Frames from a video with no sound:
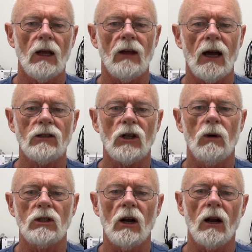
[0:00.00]
They asked a
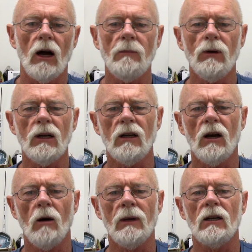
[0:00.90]
question, and I put a
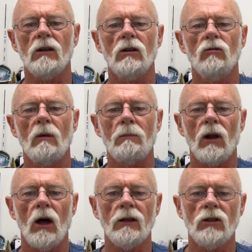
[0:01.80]
comment
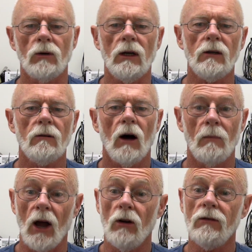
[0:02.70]
replying to it on
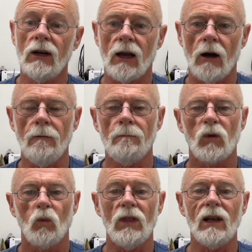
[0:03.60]
my own video
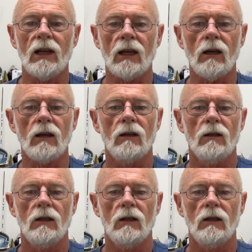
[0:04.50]
with a link